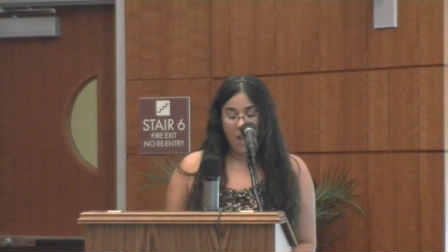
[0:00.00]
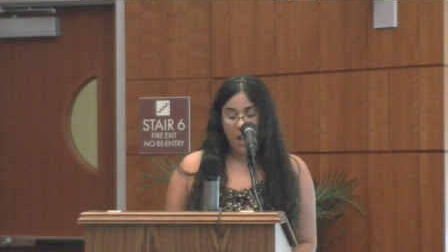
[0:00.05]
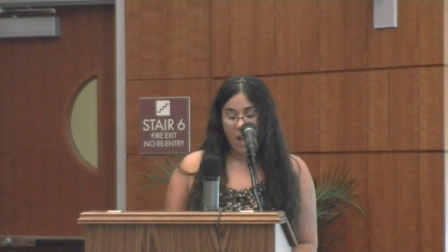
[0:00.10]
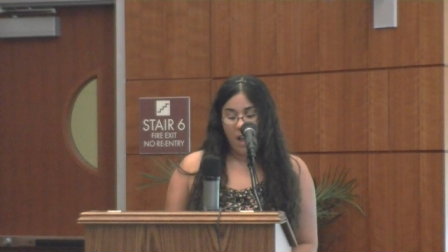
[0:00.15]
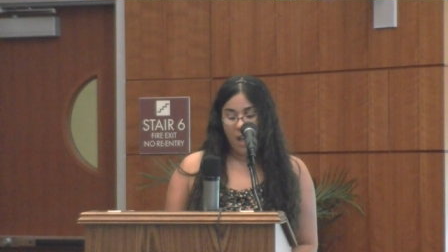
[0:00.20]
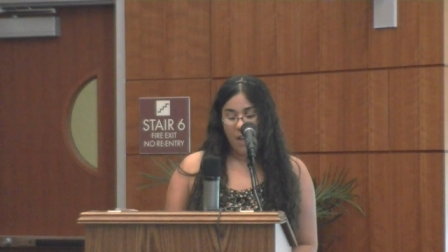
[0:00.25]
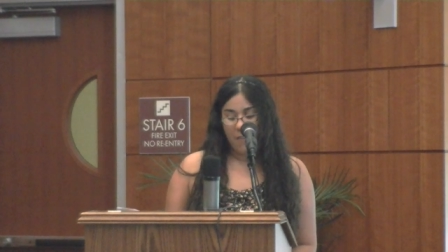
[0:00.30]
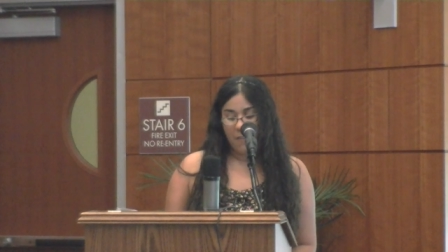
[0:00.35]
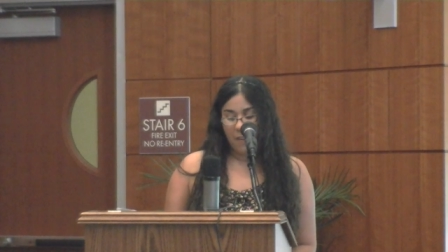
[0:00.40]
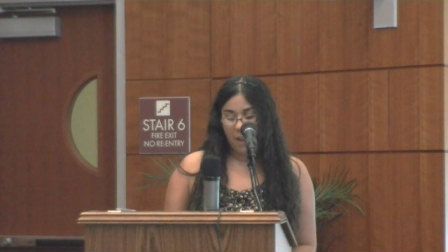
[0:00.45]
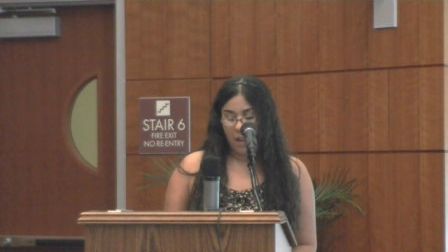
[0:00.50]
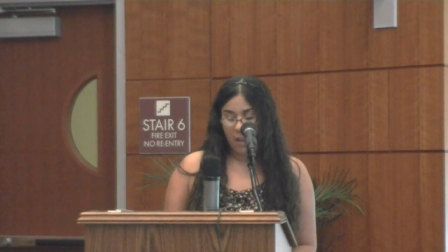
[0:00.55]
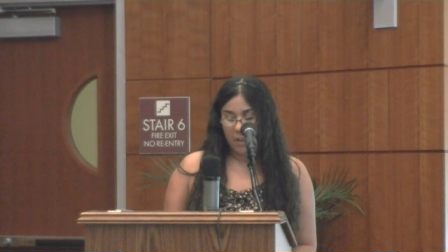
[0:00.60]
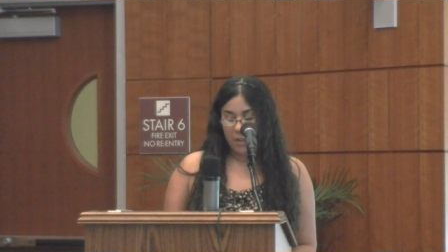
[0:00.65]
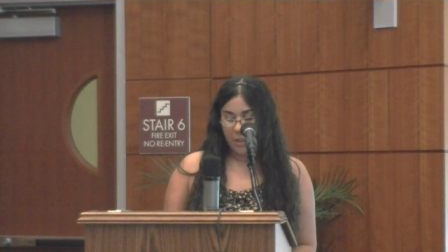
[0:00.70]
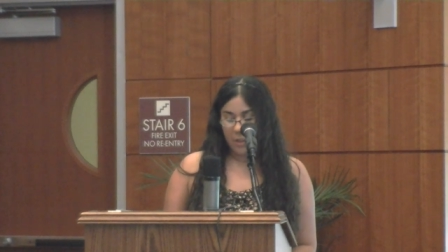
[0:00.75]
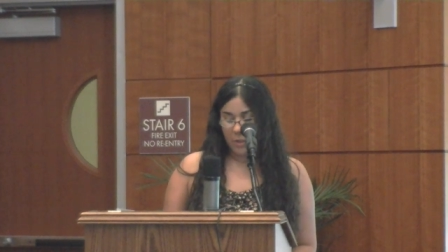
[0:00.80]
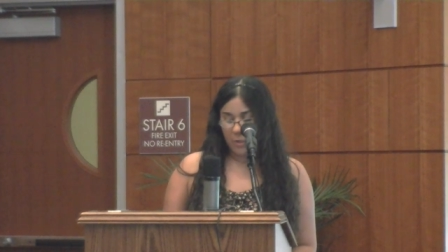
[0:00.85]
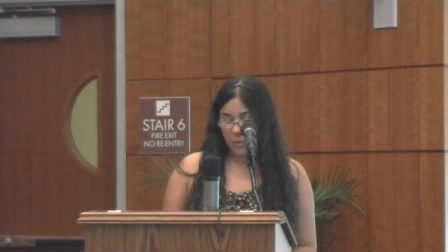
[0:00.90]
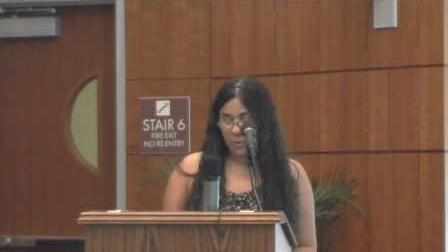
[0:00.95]
I follow
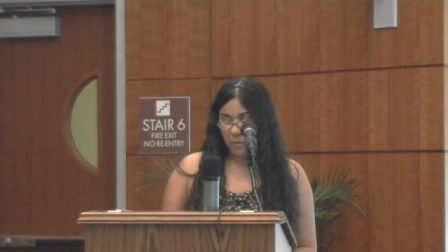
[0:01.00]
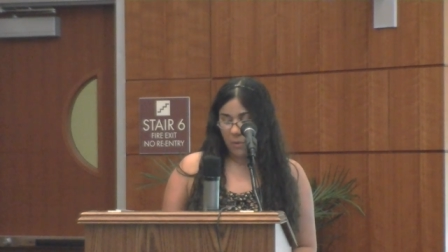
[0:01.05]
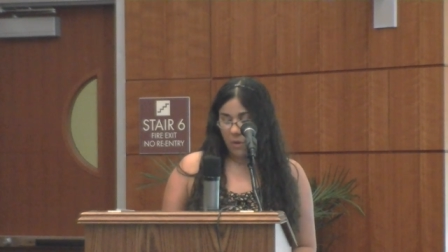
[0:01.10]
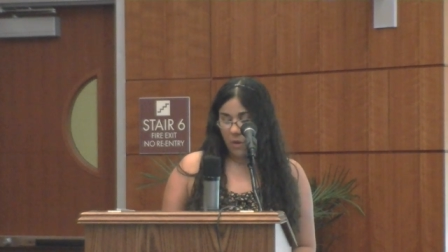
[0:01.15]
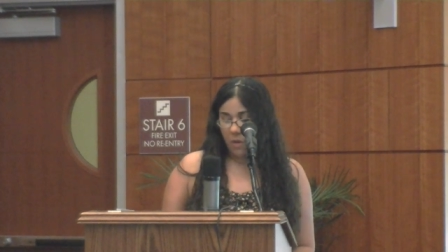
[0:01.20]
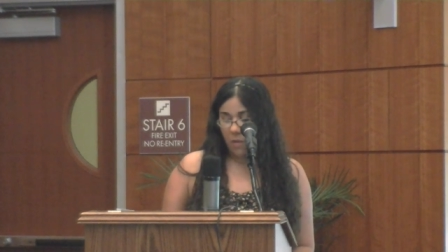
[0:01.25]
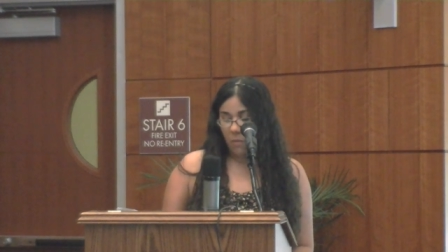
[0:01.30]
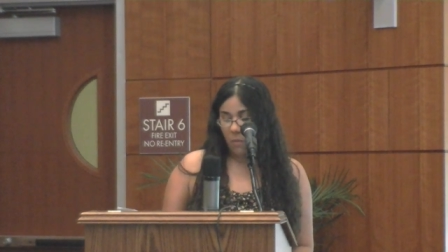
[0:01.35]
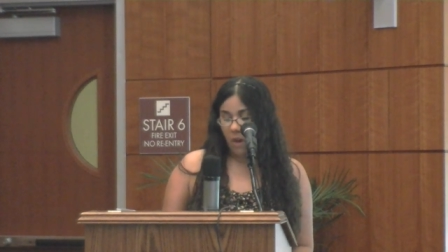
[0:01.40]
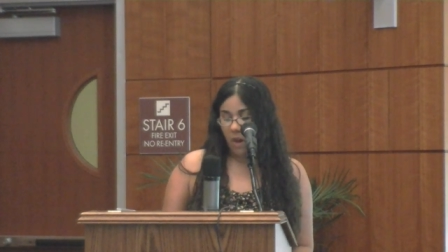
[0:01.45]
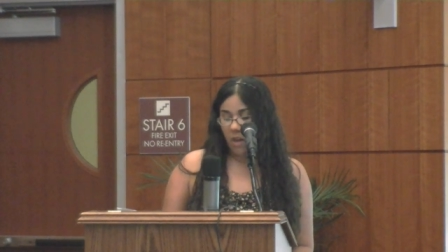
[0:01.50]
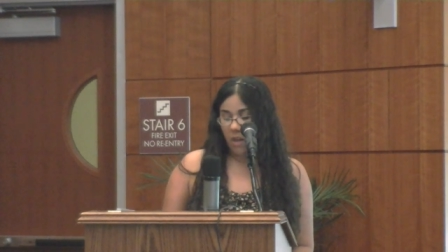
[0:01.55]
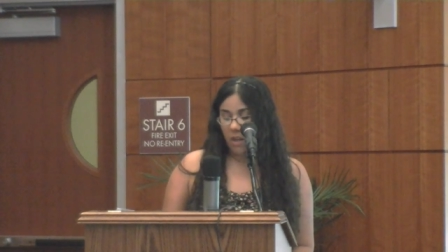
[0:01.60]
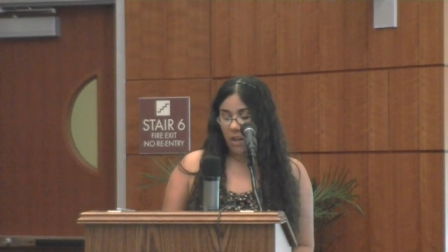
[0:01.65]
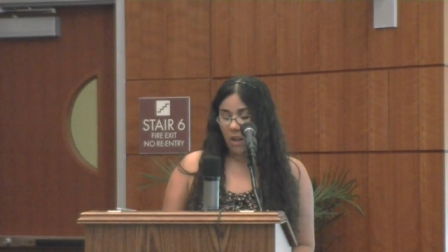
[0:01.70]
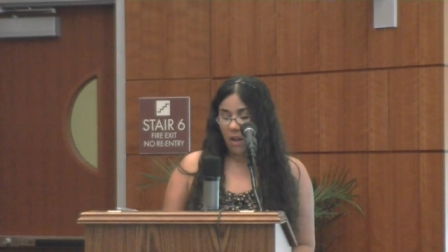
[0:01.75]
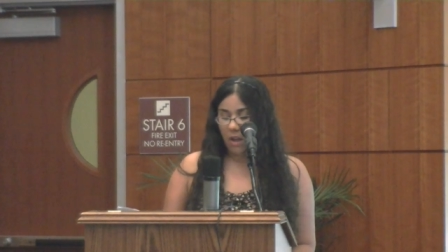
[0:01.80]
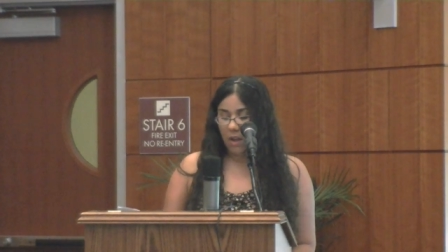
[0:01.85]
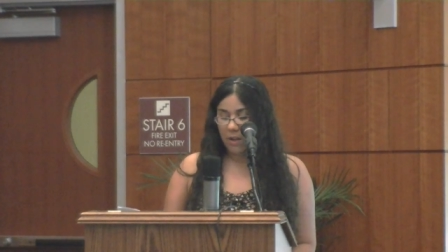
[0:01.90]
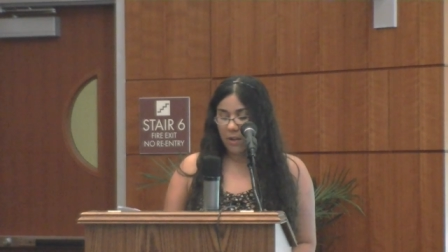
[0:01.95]
you, walk
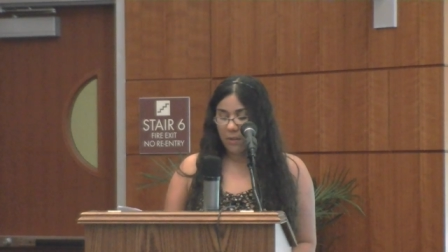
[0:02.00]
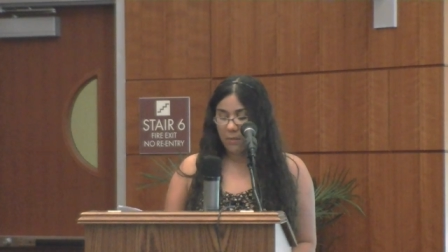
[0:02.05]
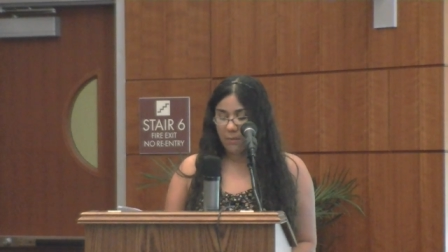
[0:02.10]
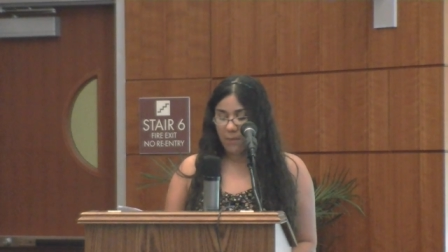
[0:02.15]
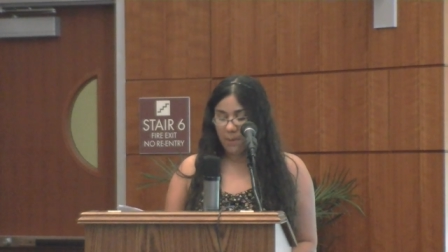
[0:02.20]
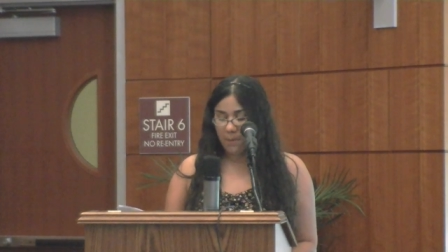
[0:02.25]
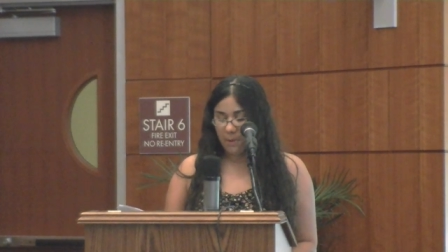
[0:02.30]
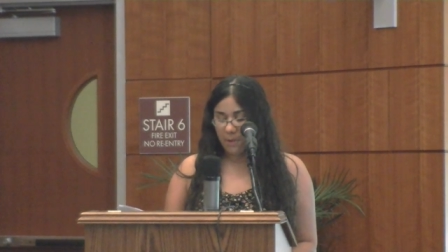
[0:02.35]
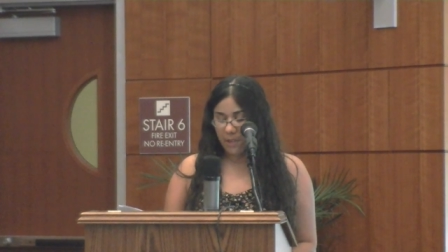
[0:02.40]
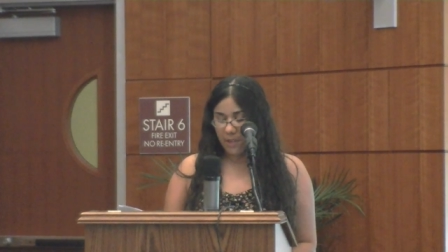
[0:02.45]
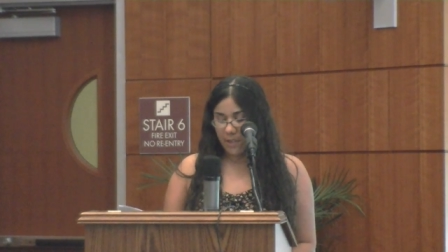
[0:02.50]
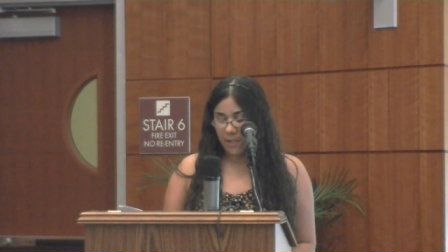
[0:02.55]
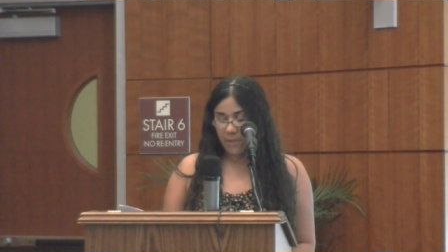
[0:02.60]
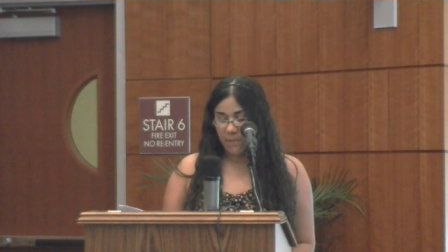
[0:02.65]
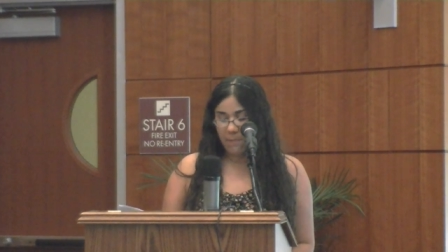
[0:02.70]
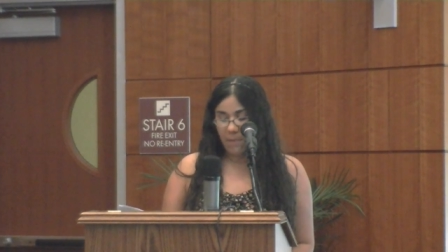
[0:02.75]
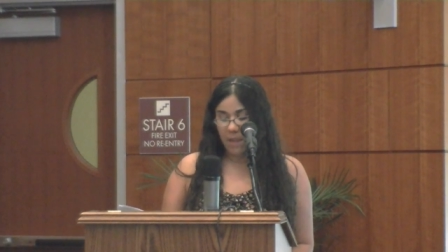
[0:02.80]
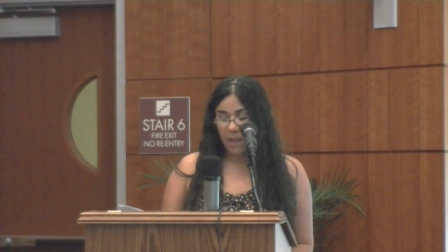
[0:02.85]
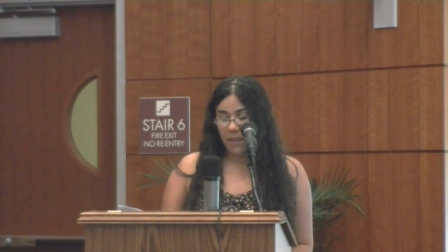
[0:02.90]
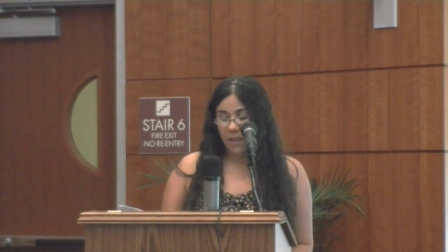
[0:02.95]
along your memory and
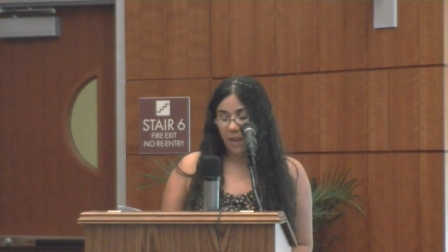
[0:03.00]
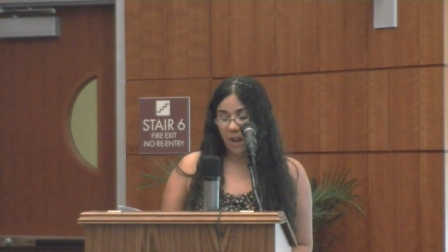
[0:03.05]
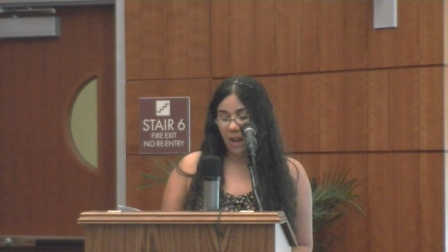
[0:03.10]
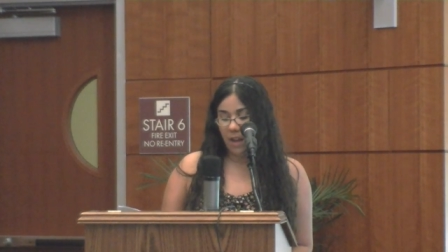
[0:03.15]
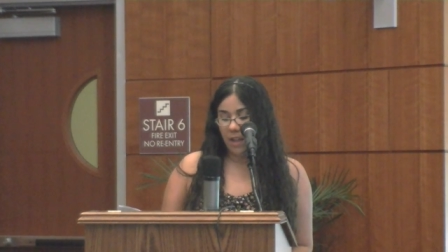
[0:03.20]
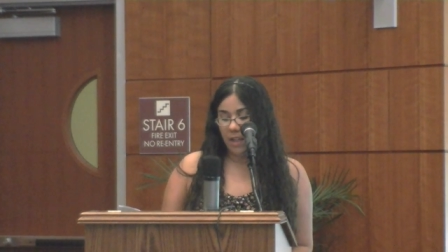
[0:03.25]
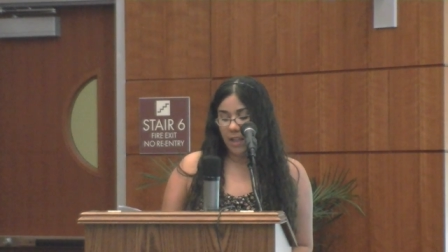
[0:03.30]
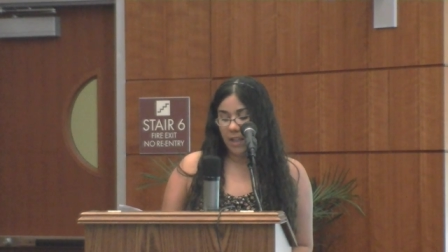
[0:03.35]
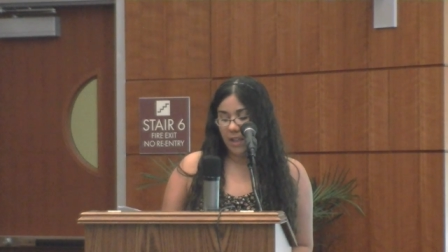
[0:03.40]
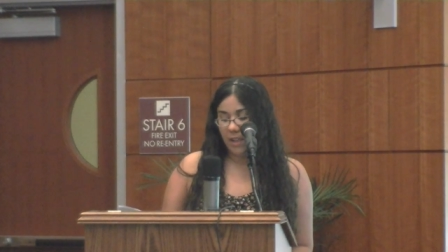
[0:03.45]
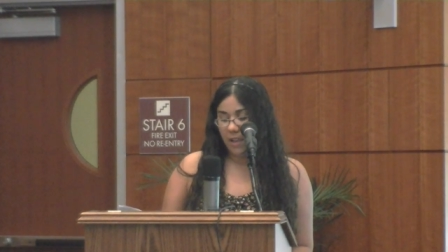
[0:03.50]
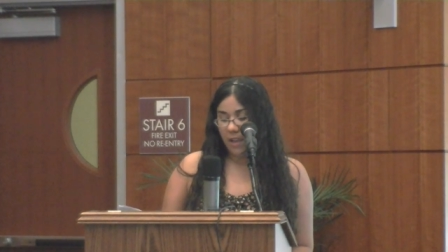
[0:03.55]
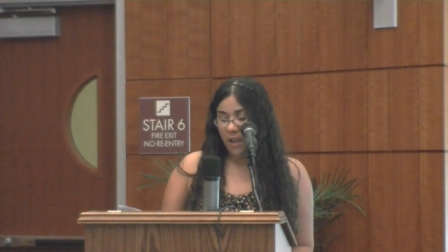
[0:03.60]
melancholy.